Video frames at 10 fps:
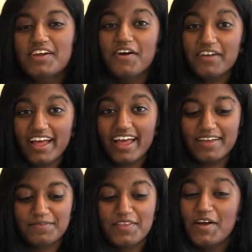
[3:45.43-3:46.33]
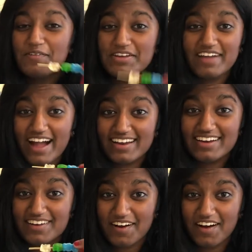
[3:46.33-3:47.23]
Okay, we've added
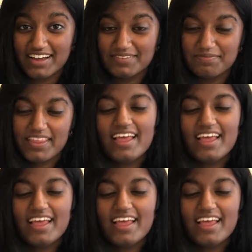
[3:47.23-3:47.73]
it on.